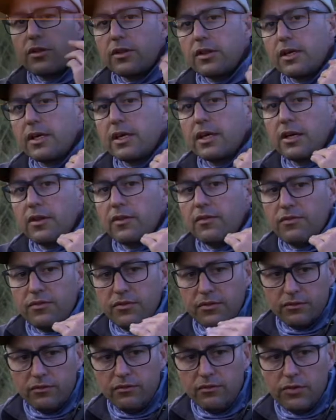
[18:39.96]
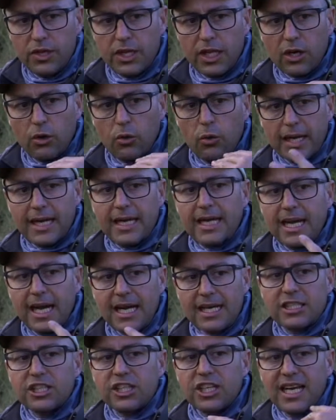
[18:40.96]
the quick
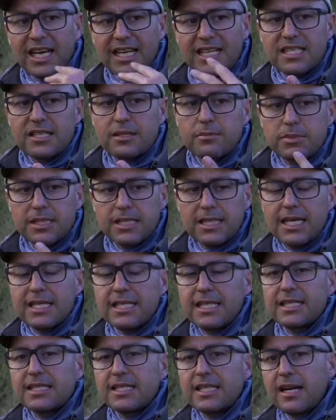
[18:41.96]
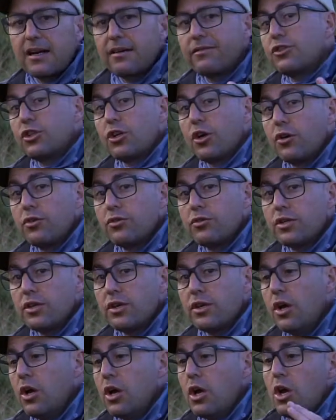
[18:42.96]
cut custom settings that I've
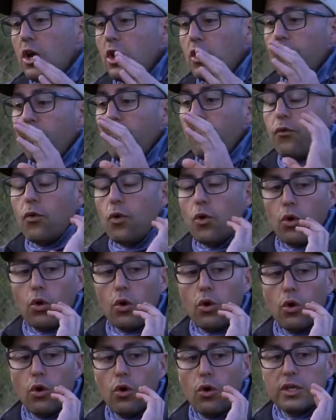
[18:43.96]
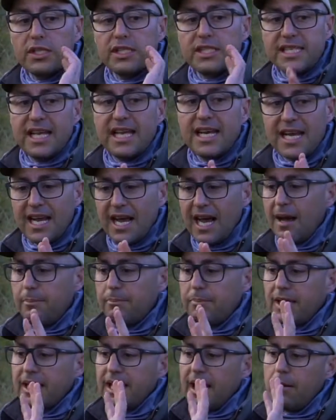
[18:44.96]
chosen for setting up
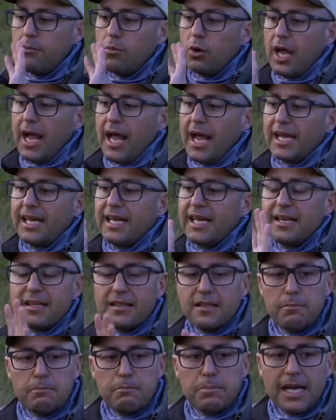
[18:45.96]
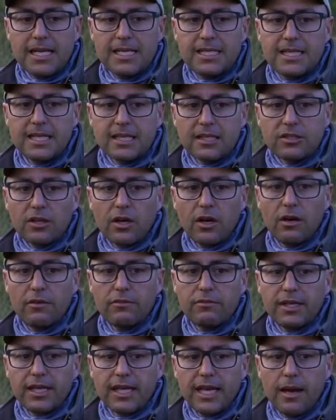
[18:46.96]
the camera and getting the basics
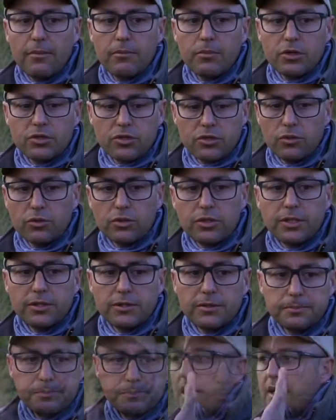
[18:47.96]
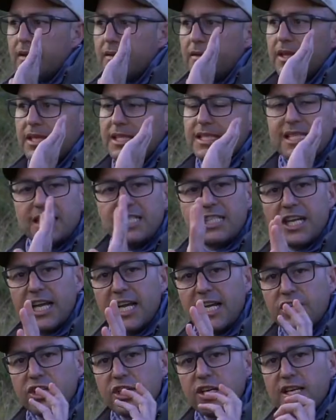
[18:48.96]
of the camera sorted. The
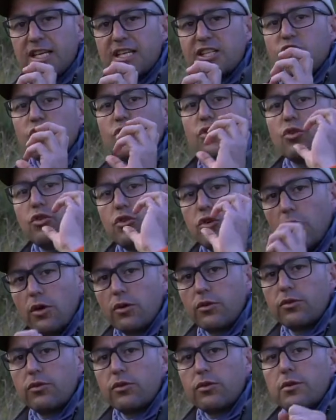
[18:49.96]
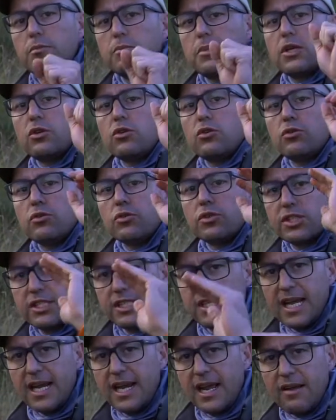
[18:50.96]
suggestion is you go through the menu, you
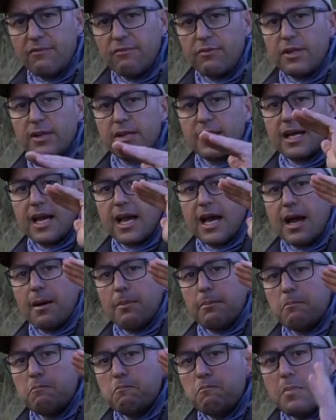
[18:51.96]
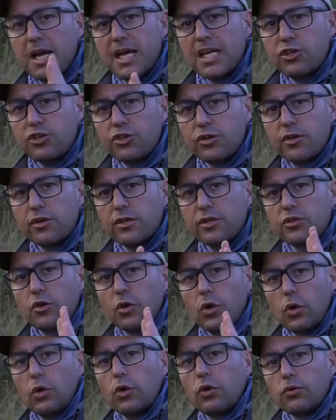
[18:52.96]
set everything up, make sure it's
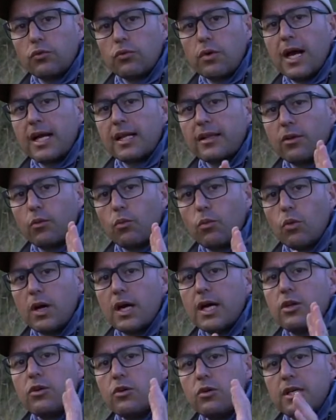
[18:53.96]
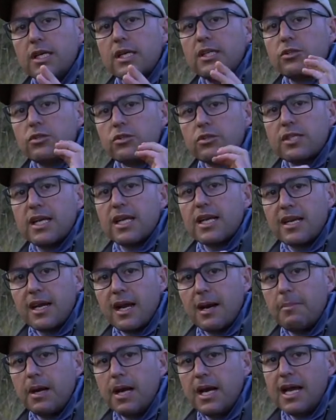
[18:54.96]
all right the way you need to set it
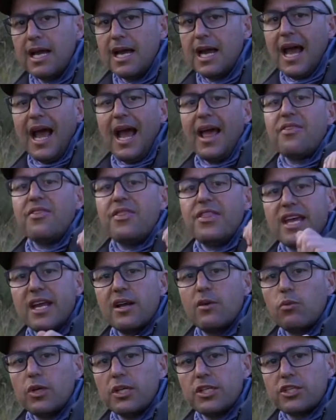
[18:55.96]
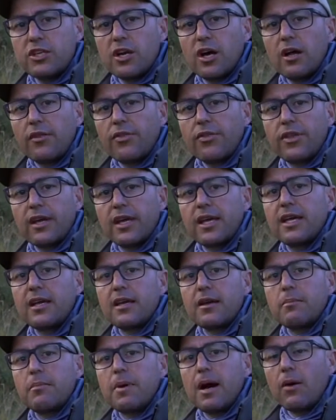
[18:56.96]
up, and then we start
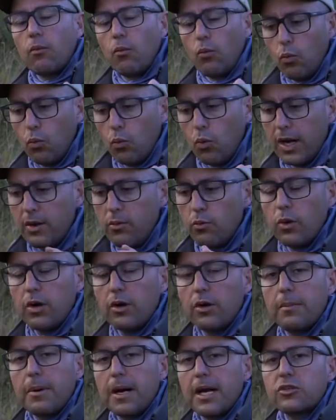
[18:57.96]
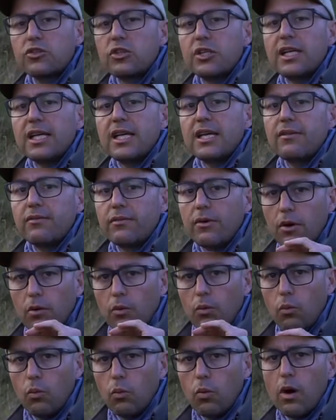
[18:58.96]
thinking about when we're about to leave,
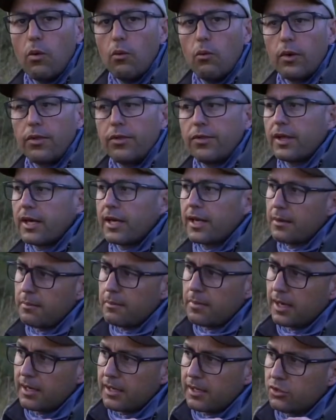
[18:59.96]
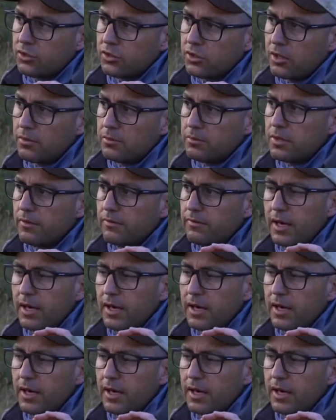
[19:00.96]
what we're thinking about in terms of